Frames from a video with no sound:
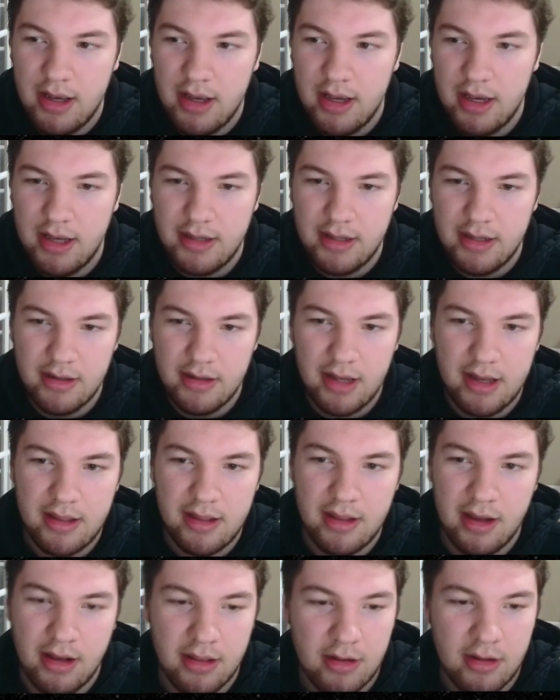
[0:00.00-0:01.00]
It didn't like
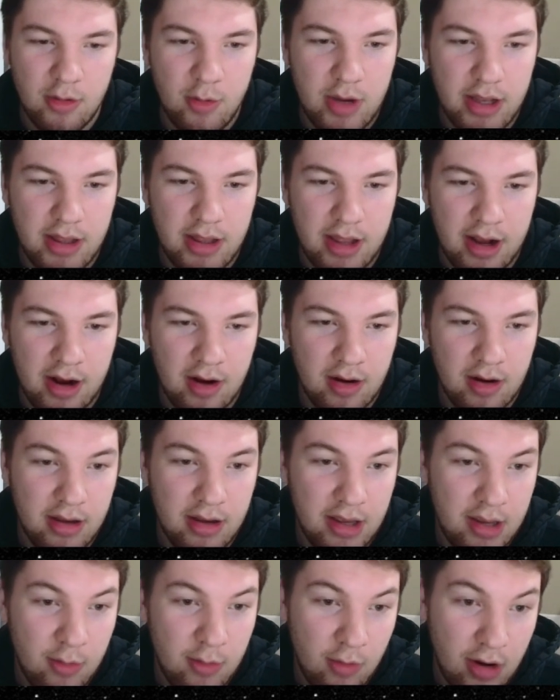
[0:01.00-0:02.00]
the queen there.
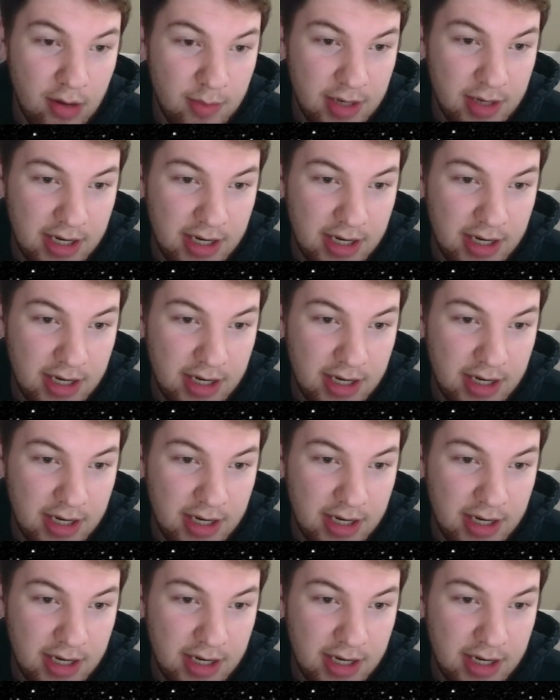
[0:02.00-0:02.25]
It wanted me to